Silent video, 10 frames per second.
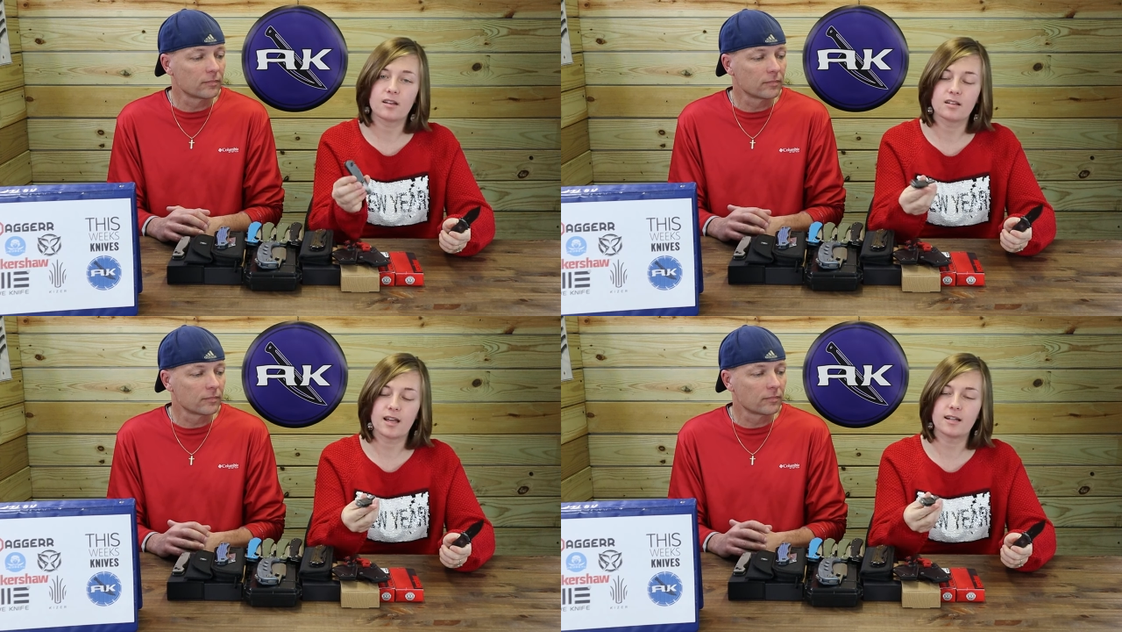
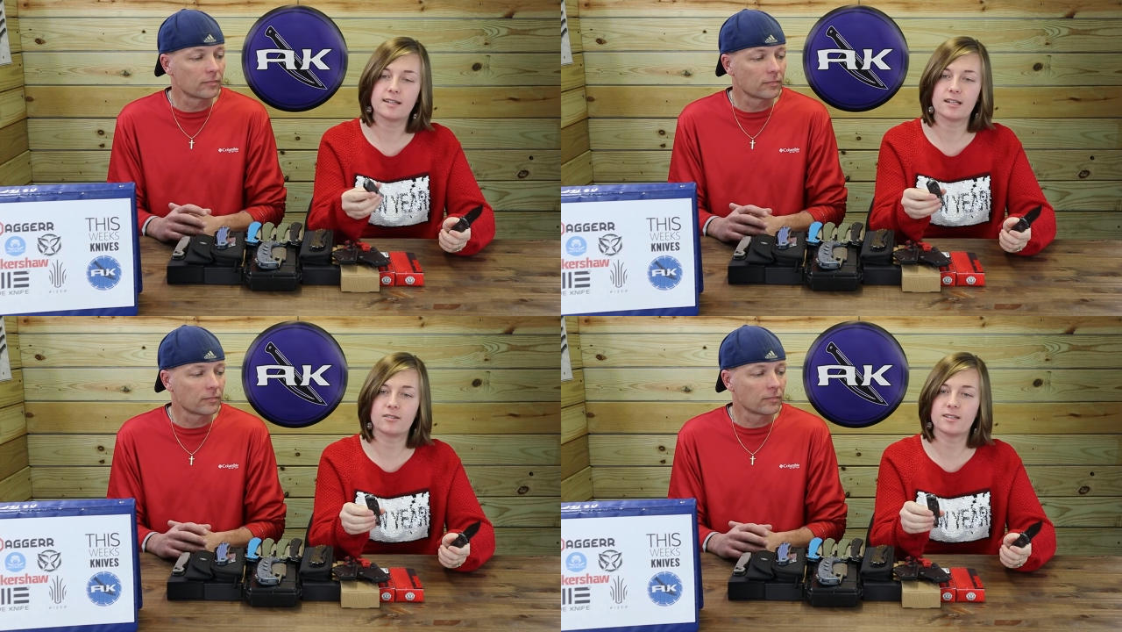Speaker 1: I don't
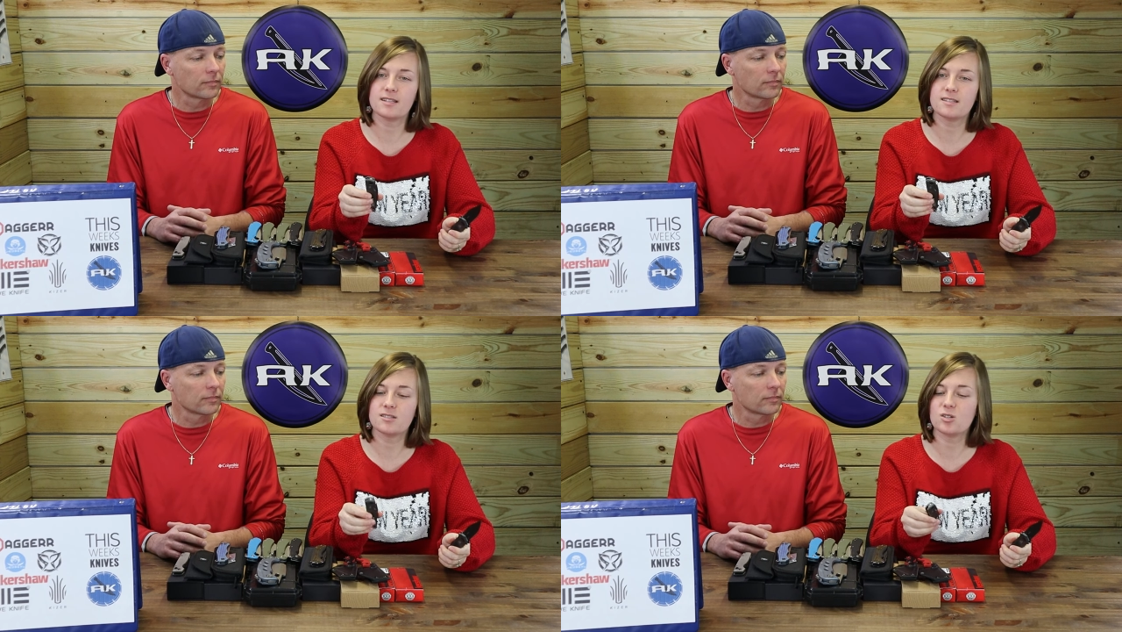know.
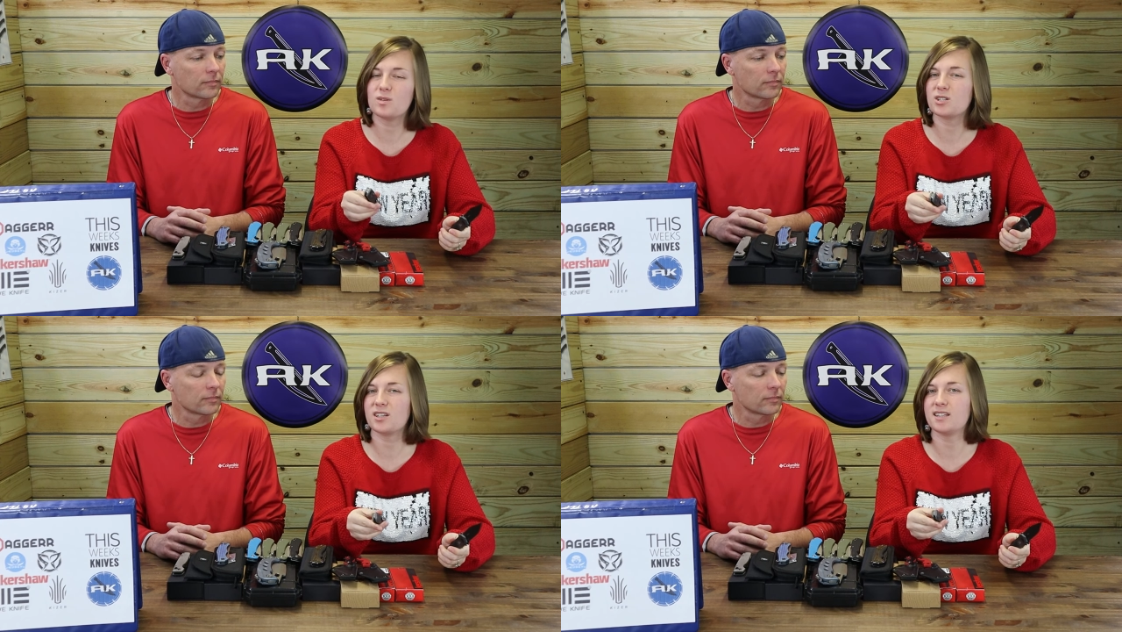It's too
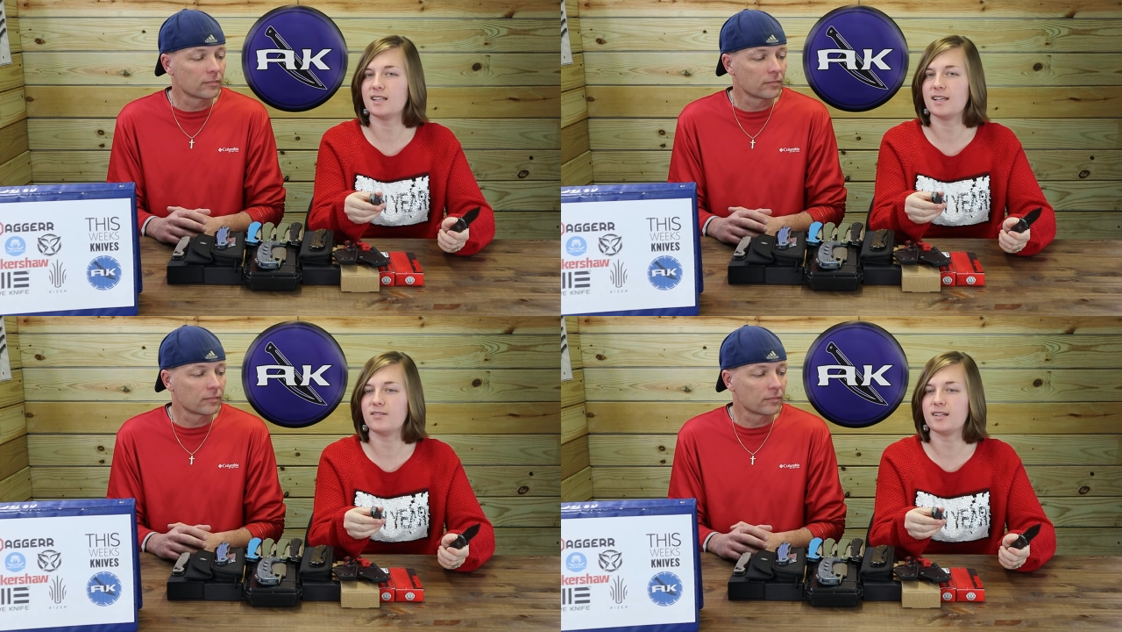much like the
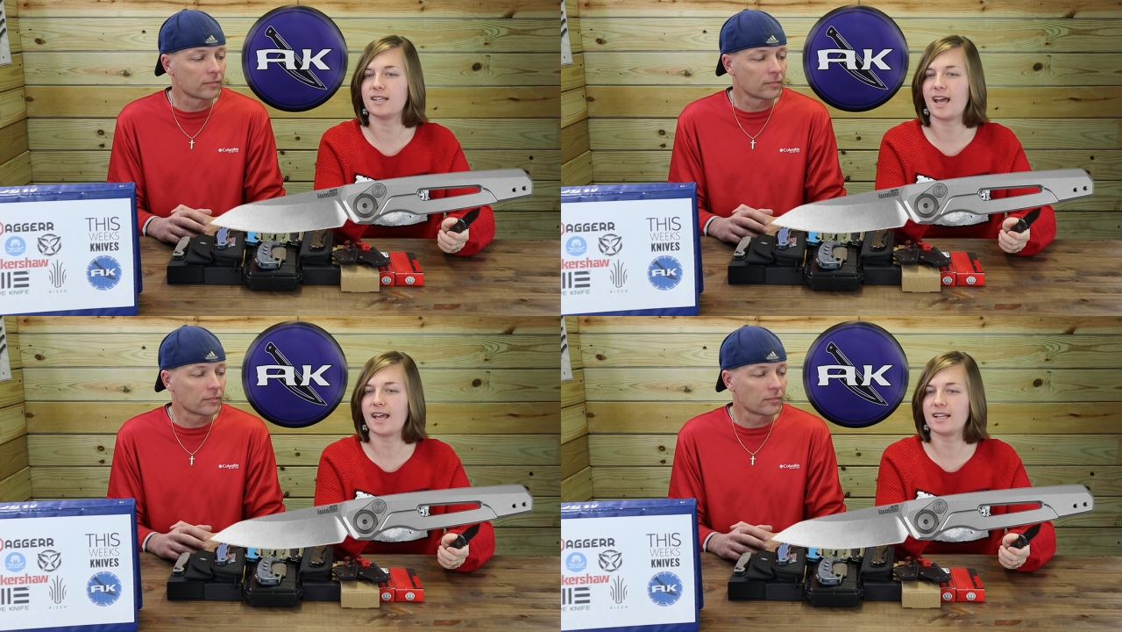11 and
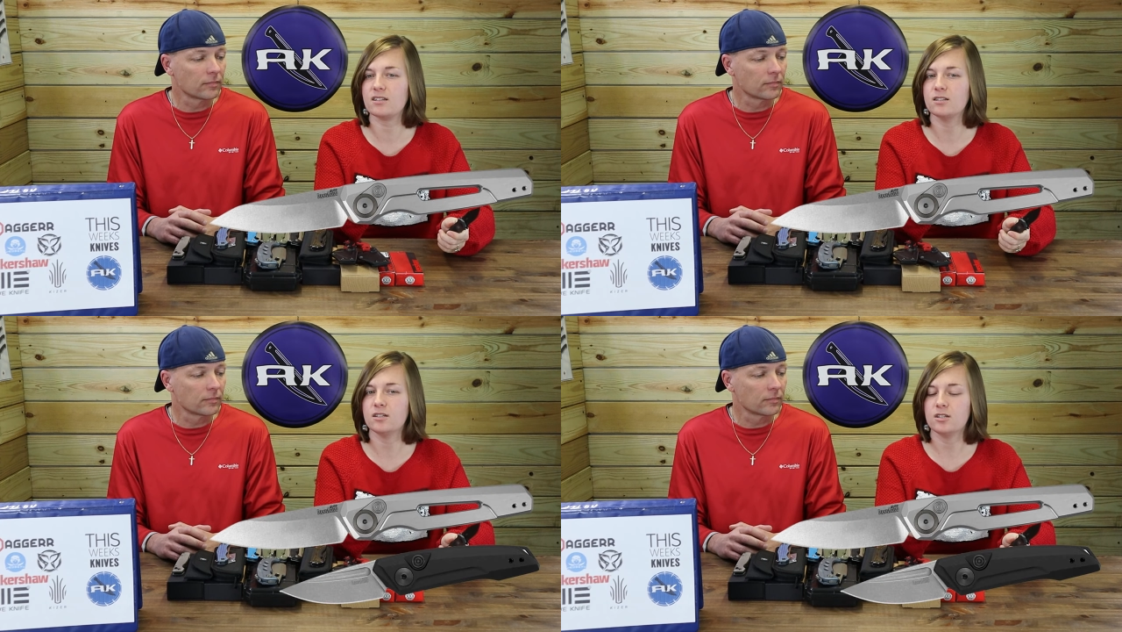9,
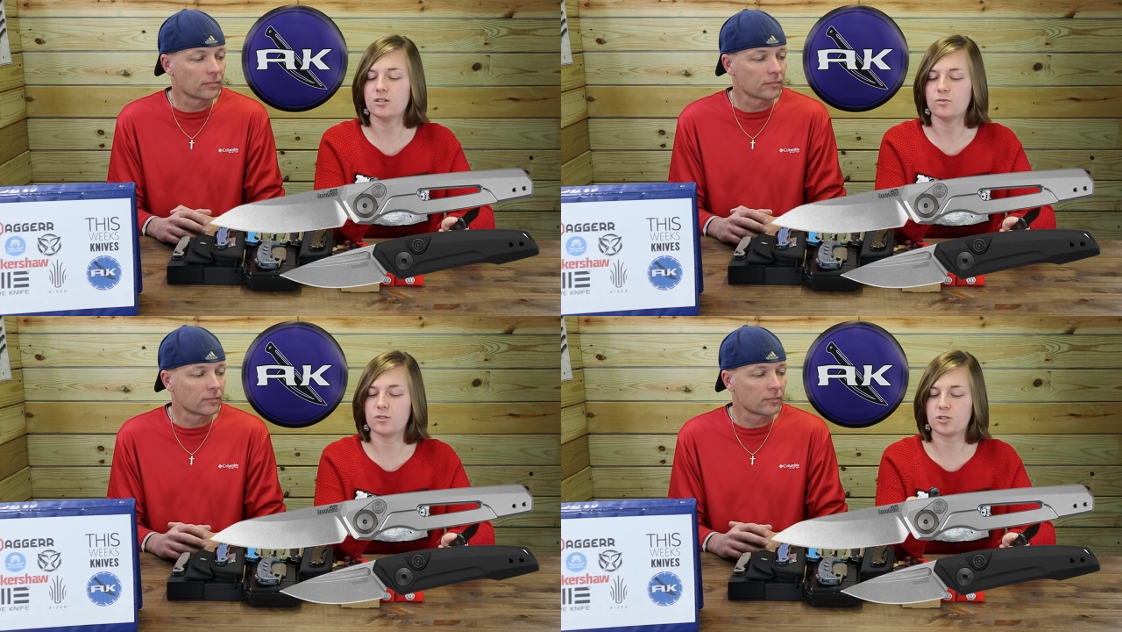
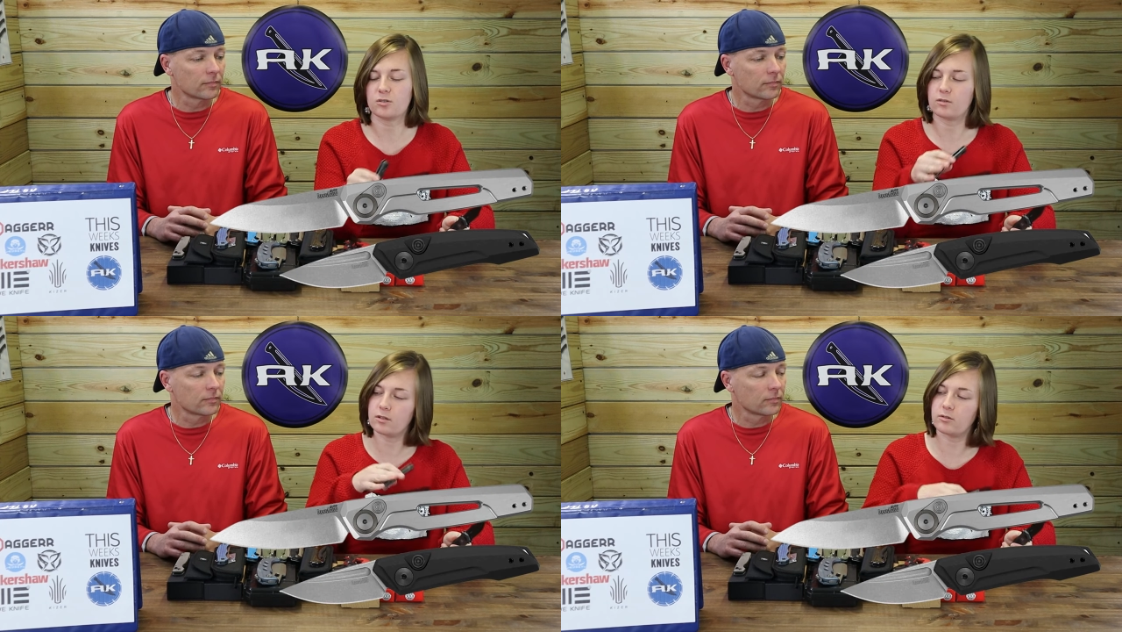which
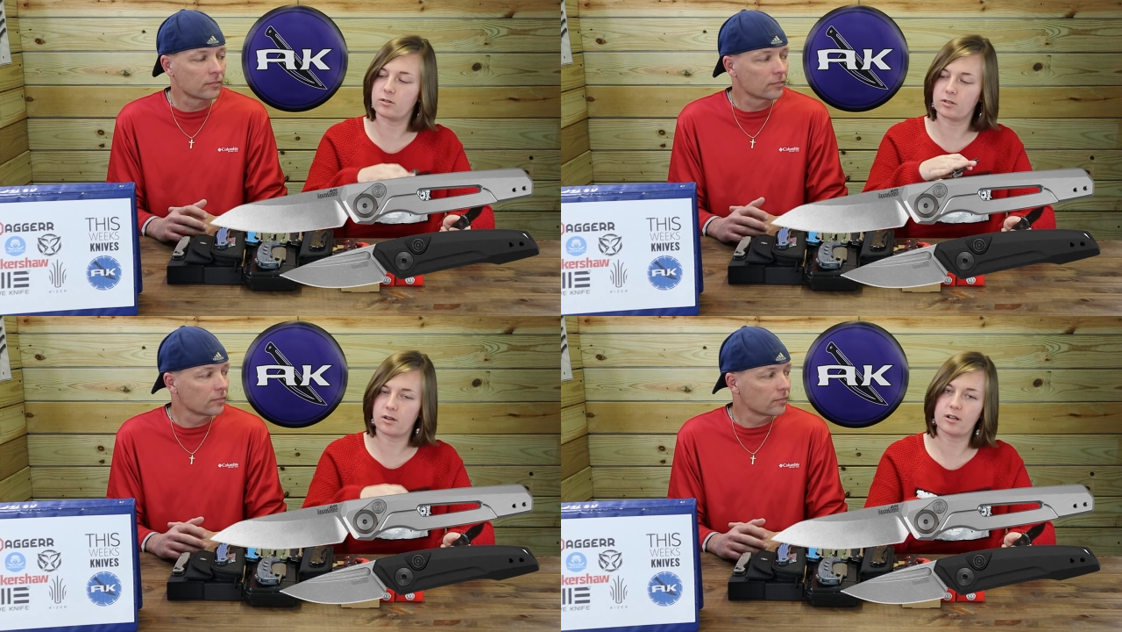are
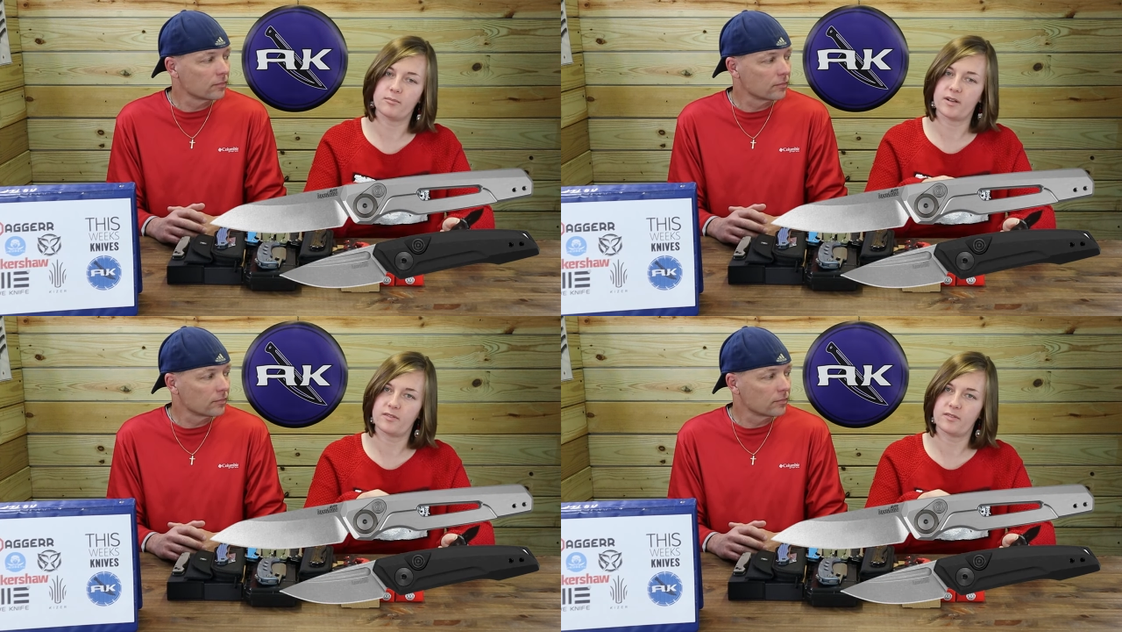lower on my